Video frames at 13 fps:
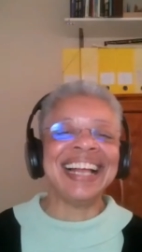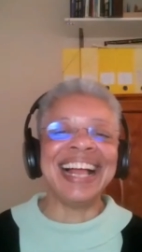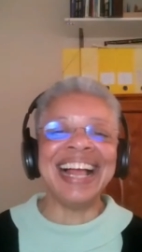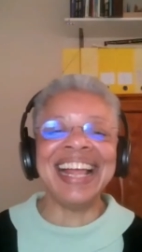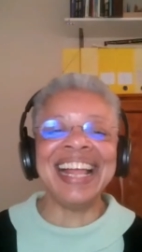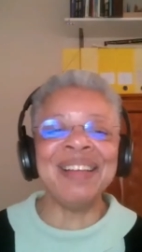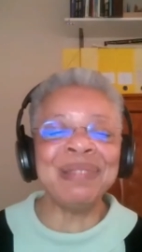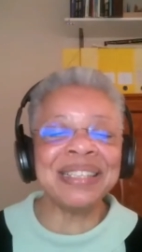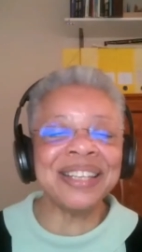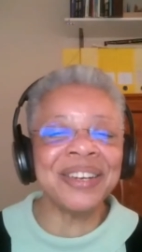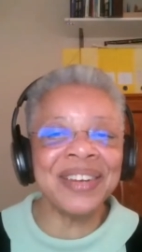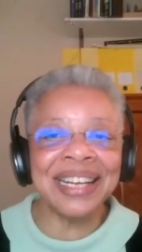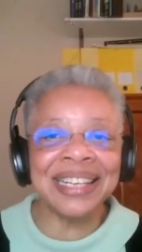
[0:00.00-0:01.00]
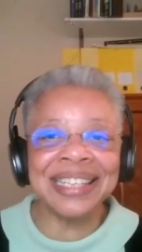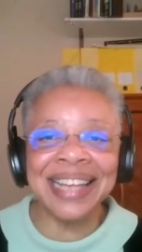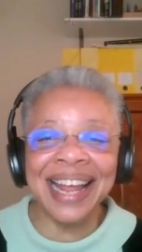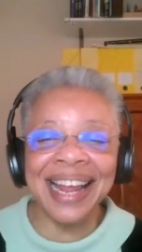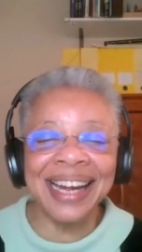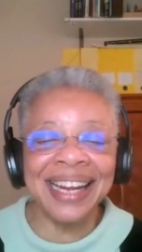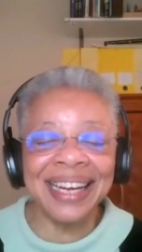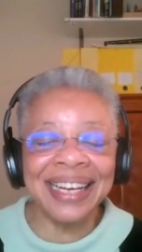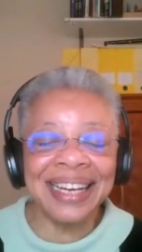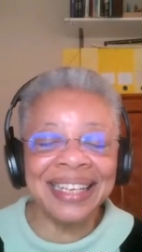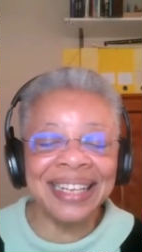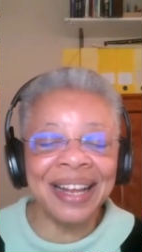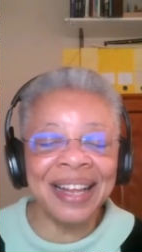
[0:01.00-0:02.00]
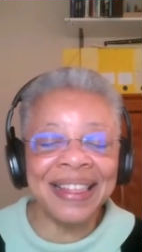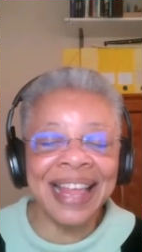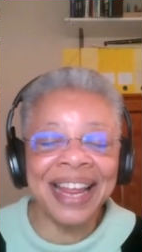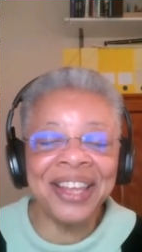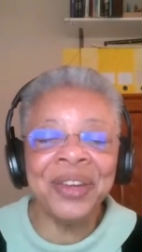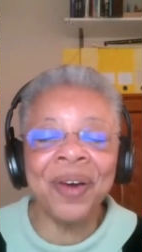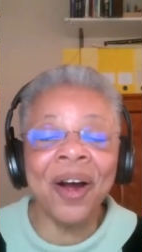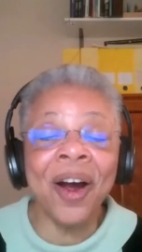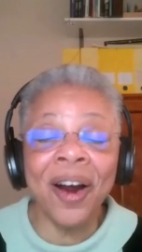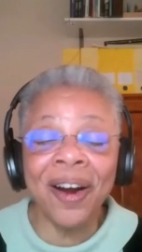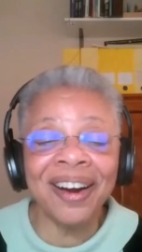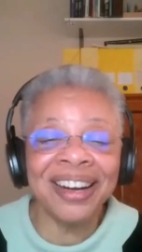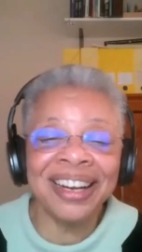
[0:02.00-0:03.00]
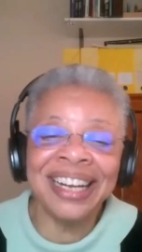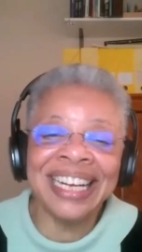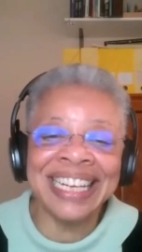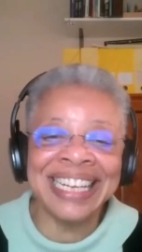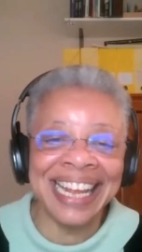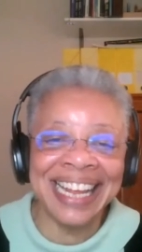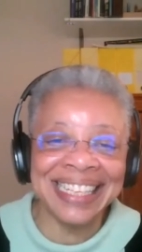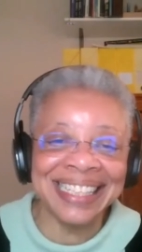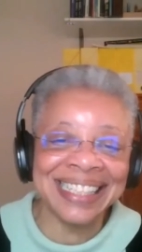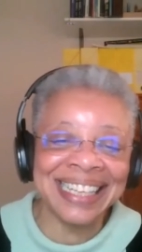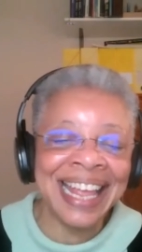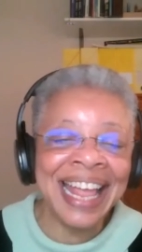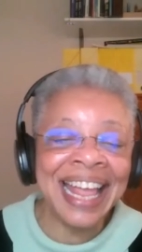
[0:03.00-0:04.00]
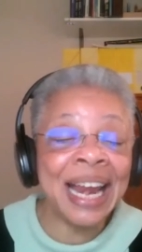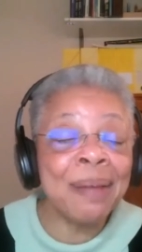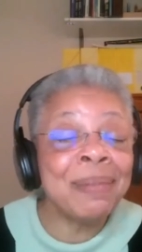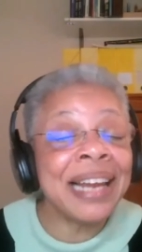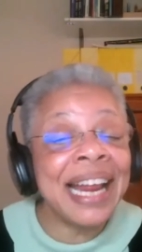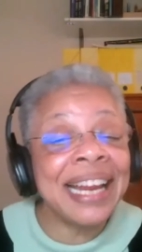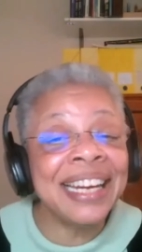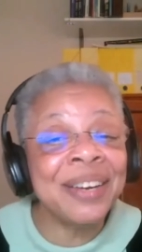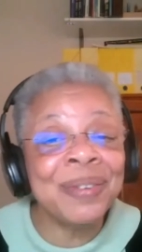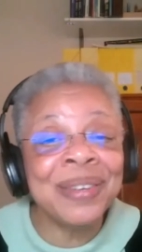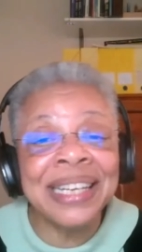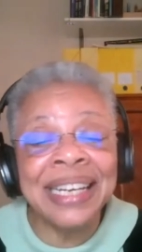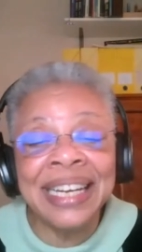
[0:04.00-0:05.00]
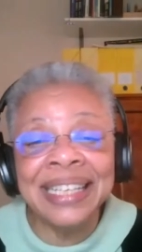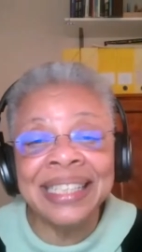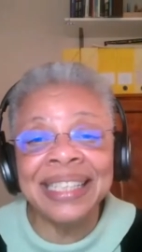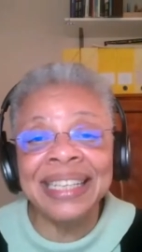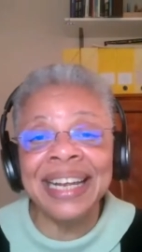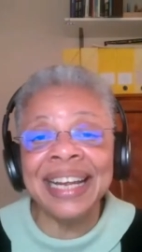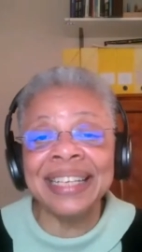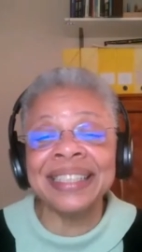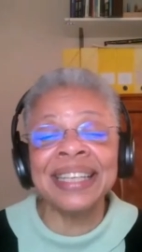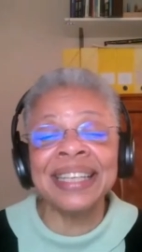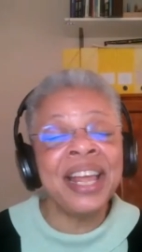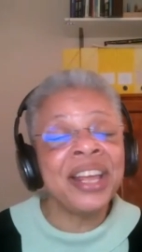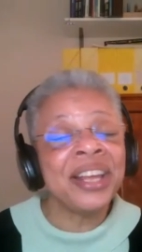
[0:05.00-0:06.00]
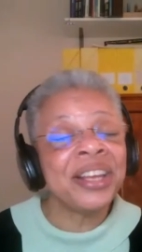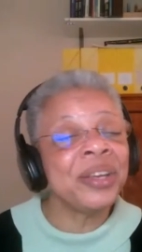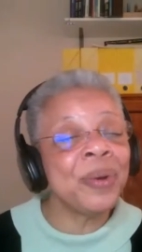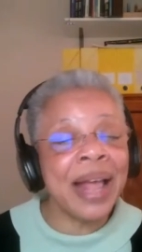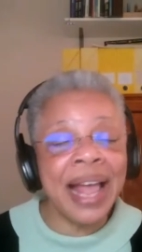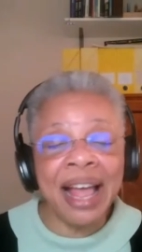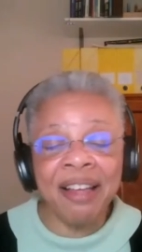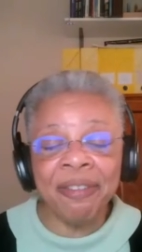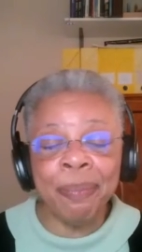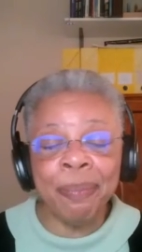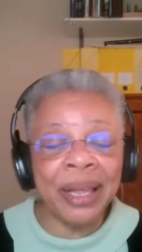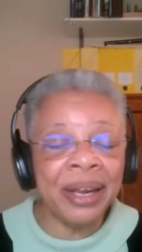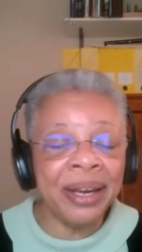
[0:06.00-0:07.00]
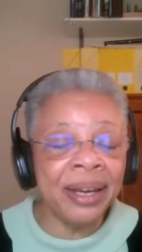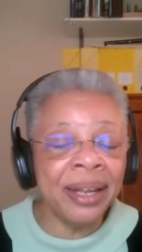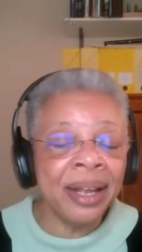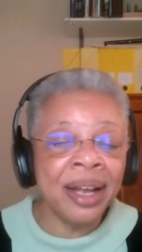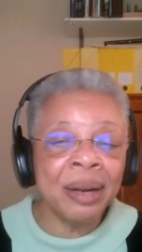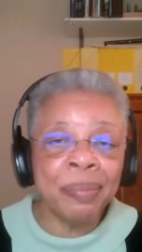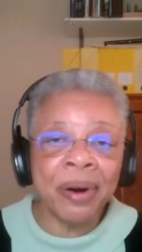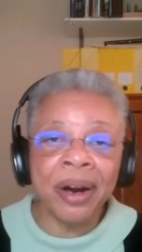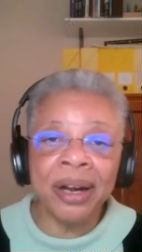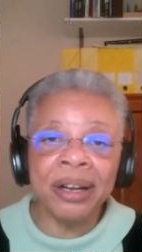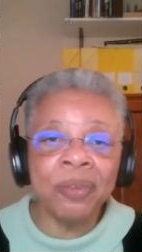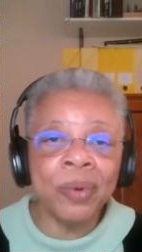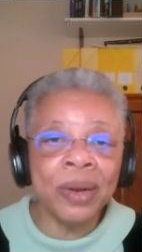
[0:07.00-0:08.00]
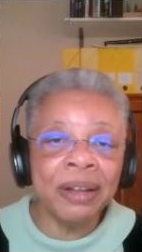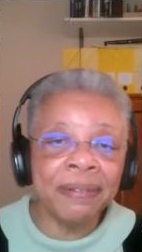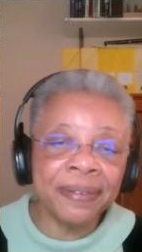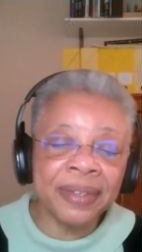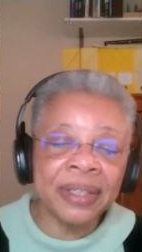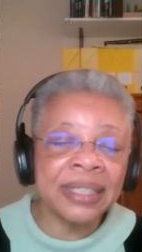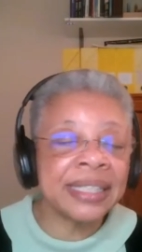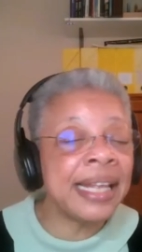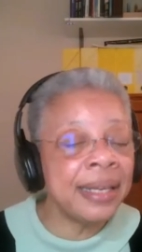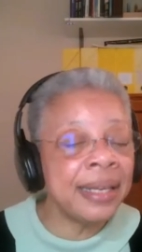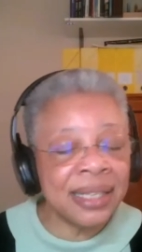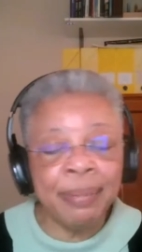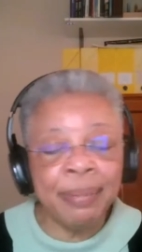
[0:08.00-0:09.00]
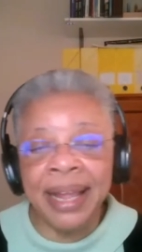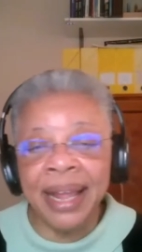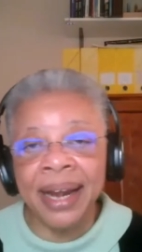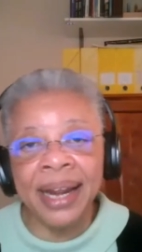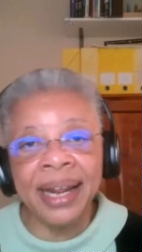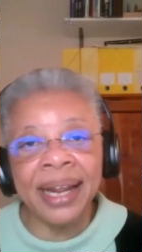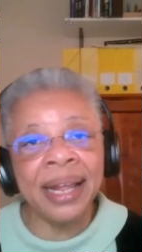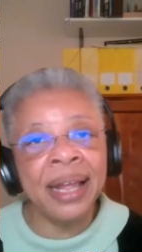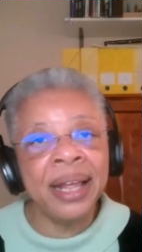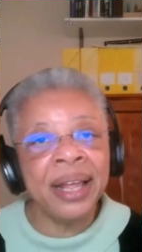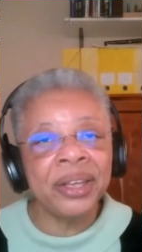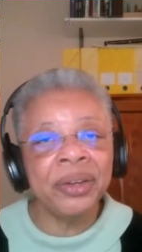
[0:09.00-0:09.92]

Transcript: I am so excited that you are a yes. And I'm glad that it was an easy yes. You have been a part of WIF since the beginning.